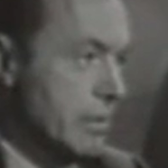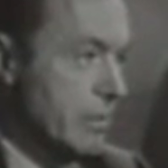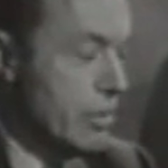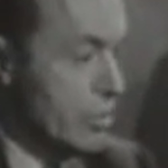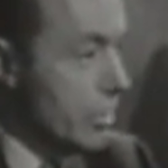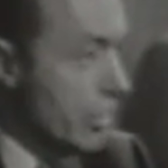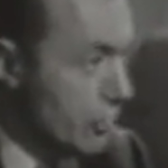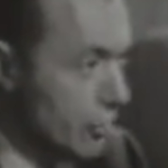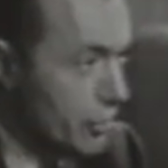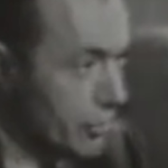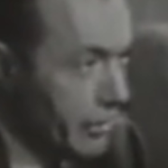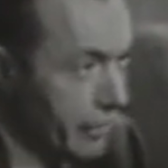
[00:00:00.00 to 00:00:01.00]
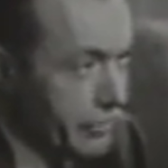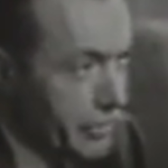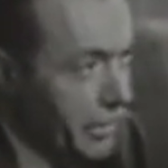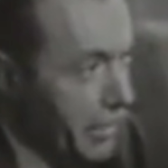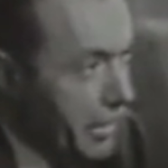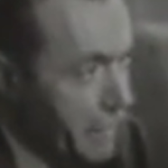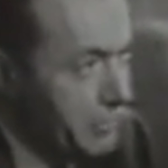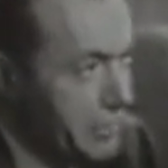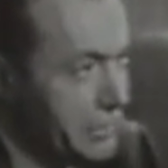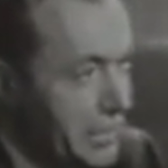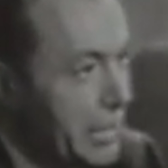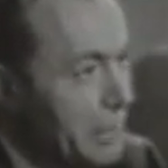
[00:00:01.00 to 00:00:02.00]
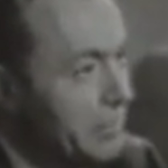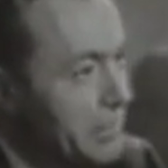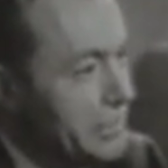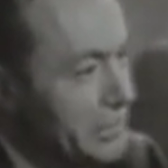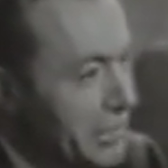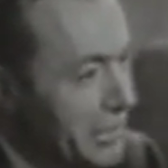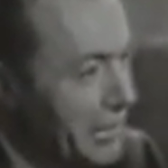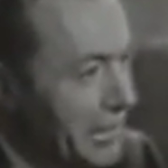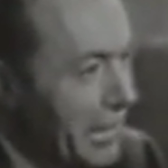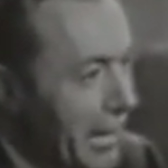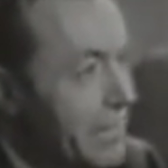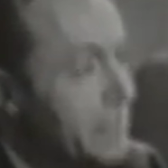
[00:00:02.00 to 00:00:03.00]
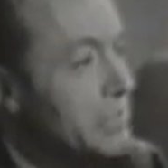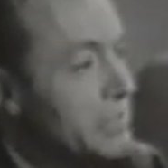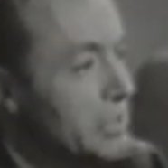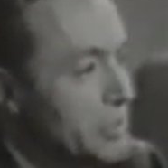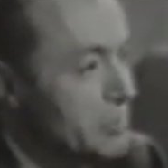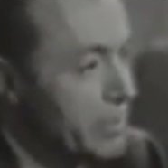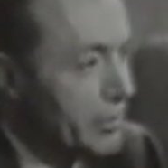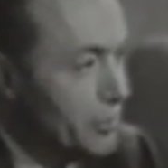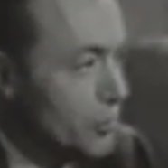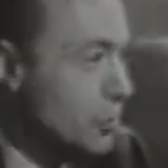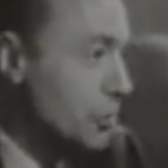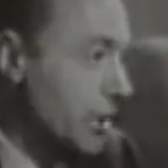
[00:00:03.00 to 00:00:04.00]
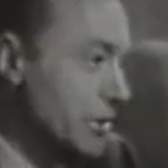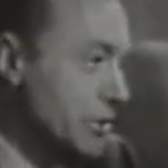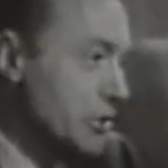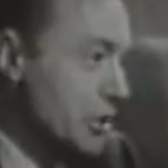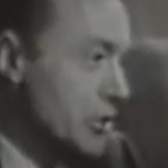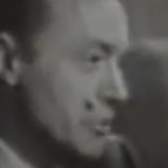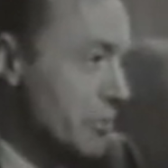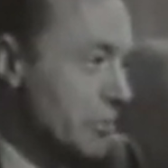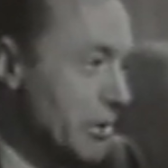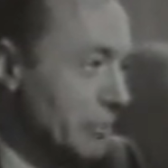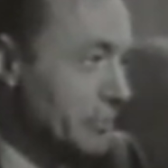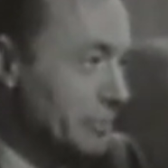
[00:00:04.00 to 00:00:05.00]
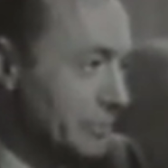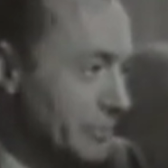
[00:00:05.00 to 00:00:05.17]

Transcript: Of course, I knew you lived here, but I admit I didn't expect you to get in touch with me.